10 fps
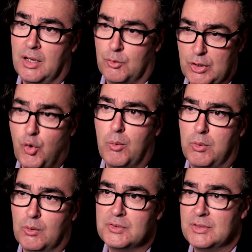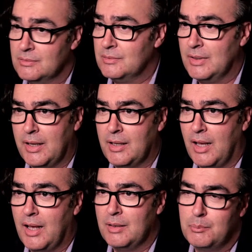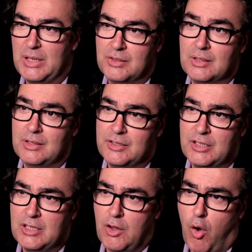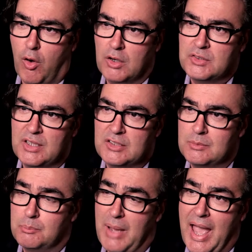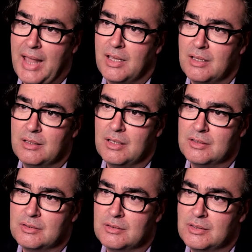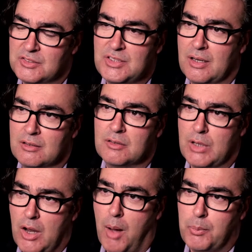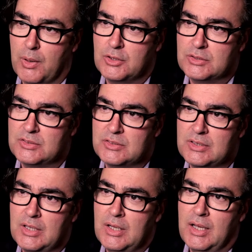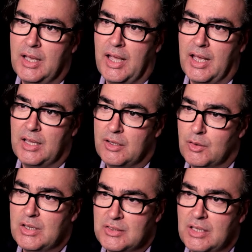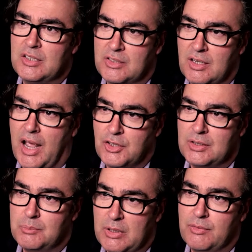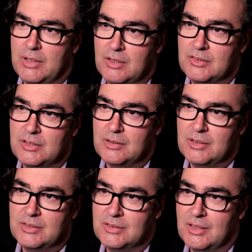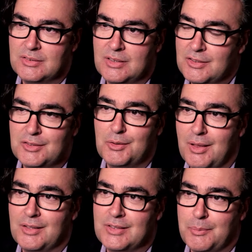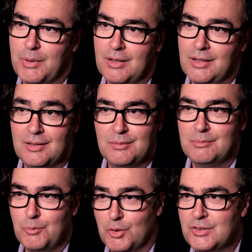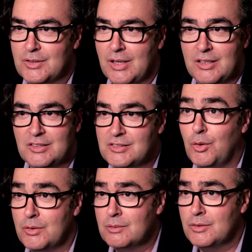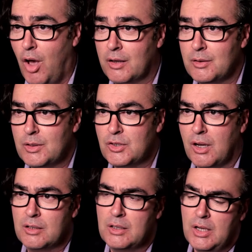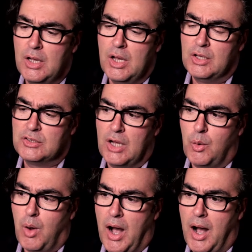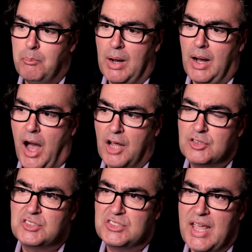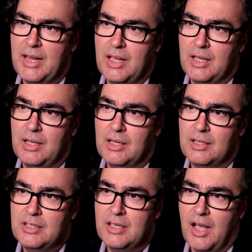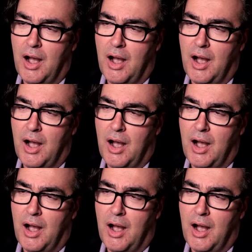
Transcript: renewables and basically DERs, and then the standard grid operations. And there is a disconnection between these two, as these two things typically in most utilities don't talk to each other. So understanding the